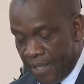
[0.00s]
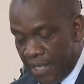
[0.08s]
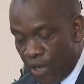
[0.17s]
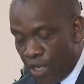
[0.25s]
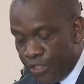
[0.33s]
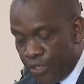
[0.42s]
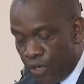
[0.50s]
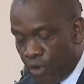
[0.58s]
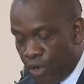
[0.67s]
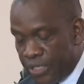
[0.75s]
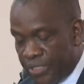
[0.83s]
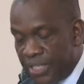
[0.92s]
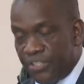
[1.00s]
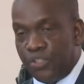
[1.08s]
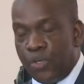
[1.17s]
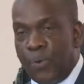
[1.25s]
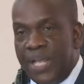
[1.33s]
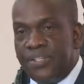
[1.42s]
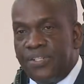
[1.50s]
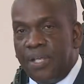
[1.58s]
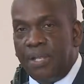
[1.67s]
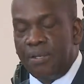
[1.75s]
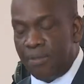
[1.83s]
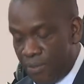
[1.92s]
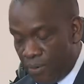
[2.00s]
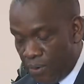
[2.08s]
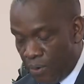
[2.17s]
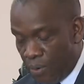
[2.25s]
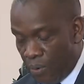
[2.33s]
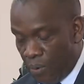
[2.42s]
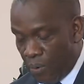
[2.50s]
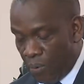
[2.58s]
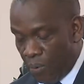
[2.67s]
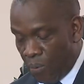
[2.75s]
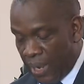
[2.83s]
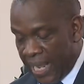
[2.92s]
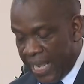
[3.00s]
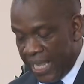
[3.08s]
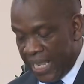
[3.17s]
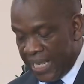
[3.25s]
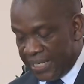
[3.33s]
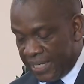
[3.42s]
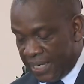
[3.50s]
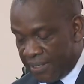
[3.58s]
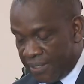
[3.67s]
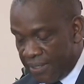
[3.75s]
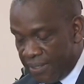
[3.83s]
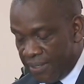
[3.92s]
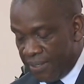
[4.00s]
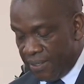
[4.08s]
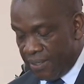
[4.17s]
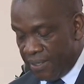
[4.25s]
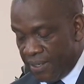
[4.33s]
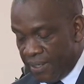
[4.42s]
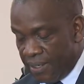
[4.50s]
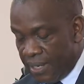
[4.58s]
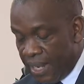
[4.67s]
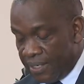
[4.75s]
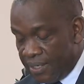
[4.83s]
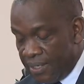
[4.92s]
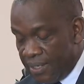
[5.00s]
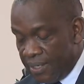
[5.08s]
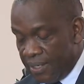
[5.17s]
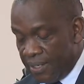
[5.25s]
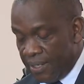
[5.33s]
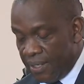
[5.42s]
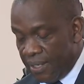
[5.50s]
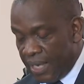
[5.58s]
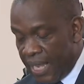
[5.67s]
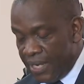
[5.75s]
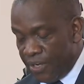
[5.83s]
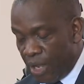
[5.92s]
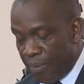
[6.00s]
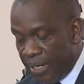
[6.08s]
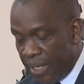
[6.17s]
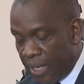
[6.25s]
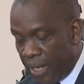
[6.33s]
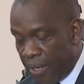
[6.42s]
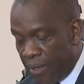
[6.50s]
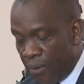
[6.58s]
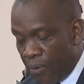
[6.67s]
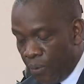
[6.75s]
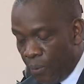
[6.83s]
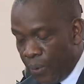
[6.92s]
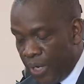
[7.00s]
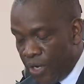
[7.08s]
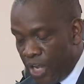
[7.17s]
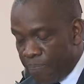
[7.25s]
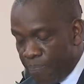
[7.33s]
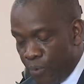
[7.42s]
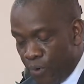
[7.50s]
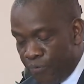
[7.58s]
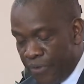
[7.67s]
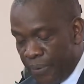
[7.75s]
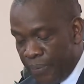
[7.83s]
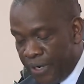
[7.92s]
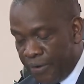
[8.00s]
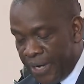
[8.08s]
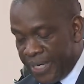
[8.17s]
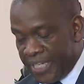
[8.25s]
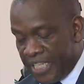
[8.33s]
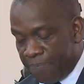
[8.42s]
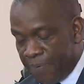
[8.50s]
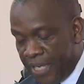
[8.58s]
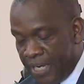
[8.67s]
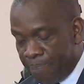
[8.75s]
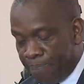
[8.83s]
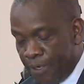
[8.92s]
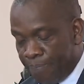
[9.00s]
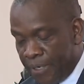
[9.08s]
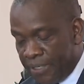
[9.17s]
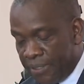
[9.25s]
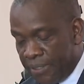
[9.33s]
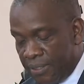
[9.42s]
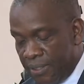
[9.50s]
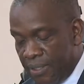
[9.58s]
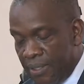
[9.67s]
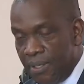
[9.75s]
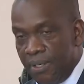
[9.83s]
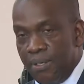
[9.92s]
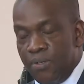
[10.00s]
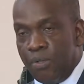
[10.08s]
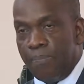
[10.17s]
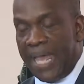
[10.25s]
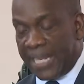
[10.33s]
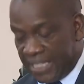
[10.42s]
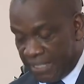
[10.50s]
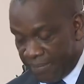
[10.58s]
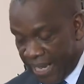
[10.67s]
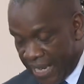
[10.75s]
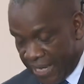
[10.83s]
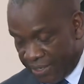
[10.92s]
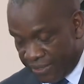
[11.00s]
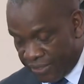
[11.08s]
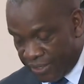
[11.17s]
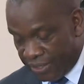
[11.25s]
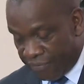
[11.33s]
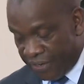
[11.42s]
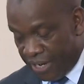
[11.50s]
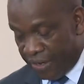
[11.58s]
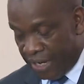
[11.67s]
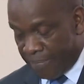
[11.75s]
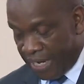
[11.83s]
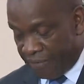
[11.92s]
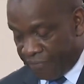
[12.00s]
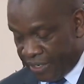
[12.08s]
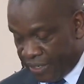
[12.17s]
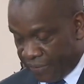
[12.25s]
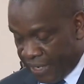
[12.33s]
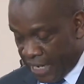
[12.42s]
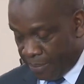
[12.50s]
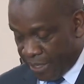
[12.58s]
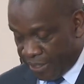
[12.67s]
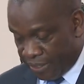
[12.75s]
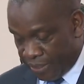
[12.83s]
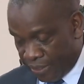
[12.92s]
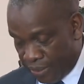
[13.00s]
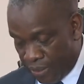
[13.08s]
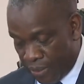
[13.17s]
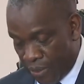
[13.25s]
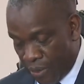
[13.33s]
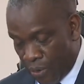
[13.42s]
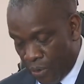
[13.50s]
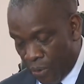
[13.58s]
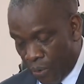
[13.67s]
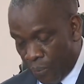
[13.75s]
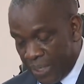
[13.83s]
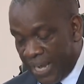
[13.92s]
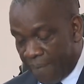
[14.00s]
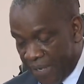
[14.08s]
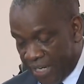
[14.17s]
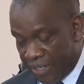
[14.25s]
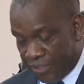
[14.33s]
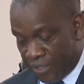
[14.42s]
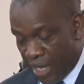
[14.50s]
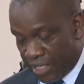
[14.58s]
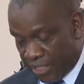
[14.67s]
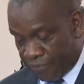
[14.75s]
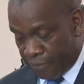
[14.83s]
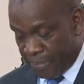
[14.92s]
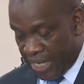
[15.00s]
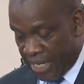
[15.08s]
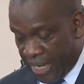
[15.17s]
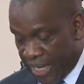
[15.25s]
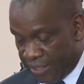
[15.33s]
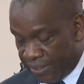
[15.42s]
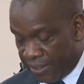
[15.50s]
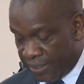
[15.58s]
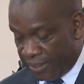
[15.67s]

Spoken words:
It also caused us to question, why is it that here in Dominica, we are not moving with greater speed and purpose to maximize the varied benefits of cannabis, which have been discussed for many years